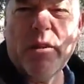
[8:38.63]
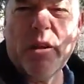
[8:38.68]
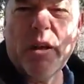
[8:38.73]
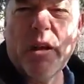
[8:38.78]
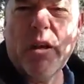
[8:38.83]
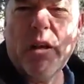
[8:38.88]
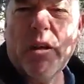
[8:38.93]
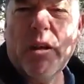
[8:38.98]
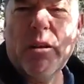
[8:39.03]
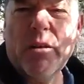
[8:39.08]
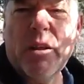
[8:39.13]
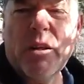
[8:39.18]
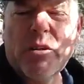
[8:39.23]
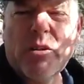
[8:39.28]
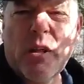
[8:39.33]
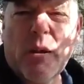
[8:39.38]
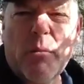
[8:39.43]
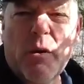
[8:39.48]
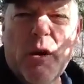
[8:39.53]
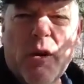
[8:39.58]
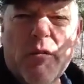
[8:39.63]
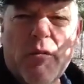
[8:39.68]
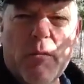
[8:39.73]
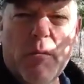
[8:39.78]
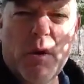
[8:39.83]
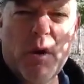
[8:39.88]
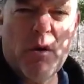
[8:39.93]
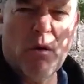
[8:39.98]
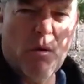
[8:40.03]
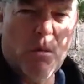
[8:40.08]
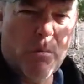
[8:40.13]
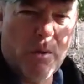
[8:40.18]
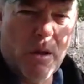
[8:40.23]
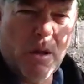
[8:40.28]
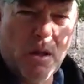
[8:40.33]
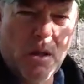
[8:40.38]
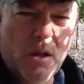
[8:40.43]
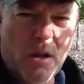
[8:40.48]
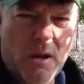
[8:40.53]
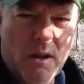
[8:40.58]
and next time you hear from me, it will
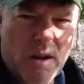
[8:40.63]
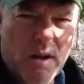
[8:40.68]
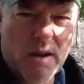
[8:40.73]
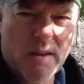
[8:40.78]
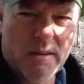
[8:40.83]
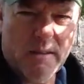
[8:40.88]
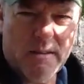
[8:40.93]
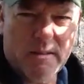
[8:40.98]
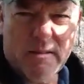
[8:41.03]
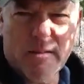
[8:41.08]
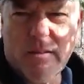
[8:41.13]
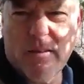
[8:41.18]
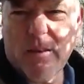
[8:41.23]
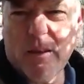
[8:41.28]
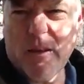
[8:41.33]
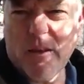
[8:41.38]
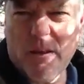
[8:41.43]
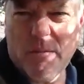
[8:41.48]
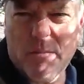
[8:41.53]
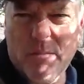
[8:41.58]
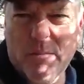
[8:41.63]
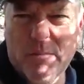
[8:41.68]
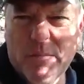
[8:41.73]
be on the